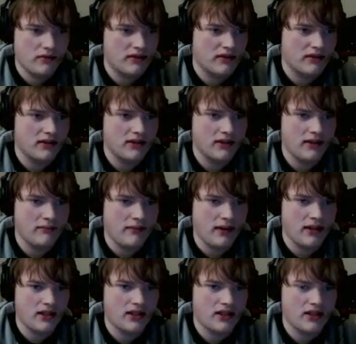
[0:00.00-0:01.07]
What is this? In a
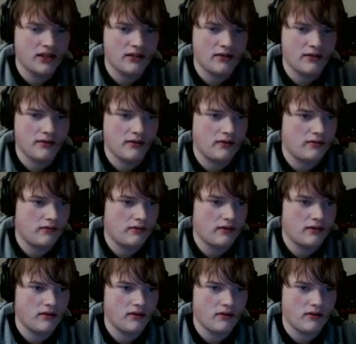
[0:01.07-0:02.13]
patch near
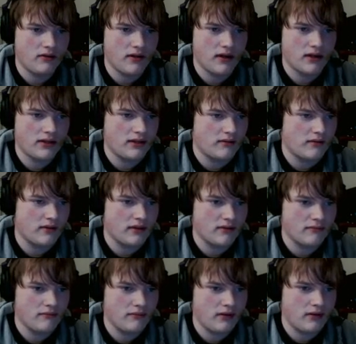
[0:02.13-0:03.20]
dirty grass, there was a
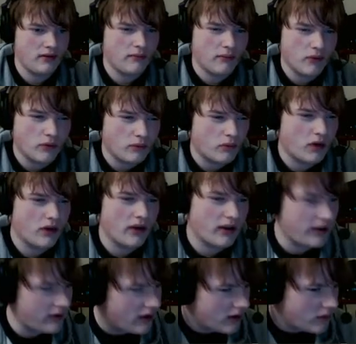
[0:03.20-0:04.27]
beat-up old wallet. I
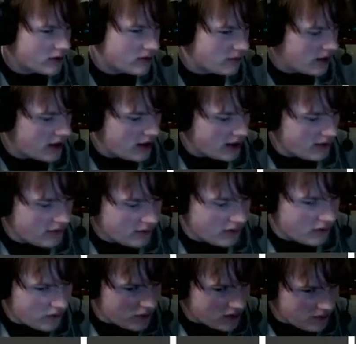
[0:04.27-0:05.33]
thought it was mine. Well,
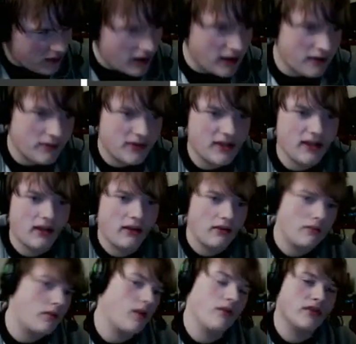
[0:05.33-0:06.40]
if it was mine, I would take it.
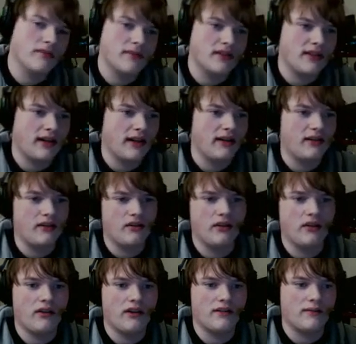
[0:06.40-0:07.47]
The wallet was missing ID or
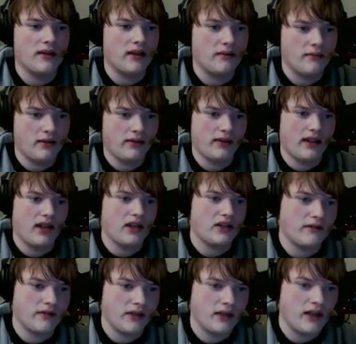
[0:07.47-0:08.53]
cards, but it had a bit of cash
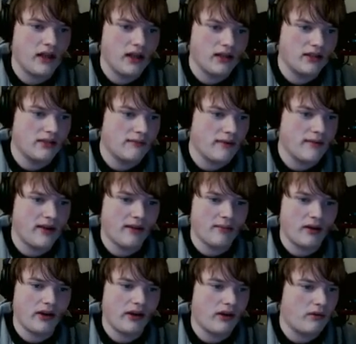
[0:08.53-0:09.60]
left in it. So in my back
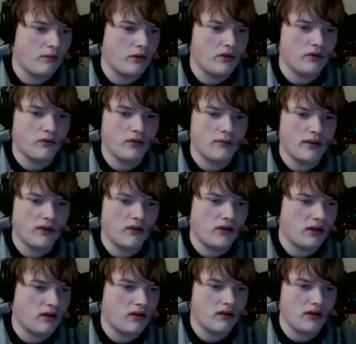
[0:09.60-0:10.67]
pocket and wondered where my
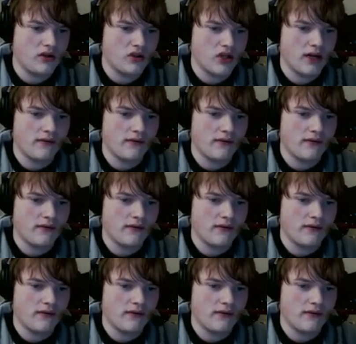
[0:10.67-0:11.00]
credit card and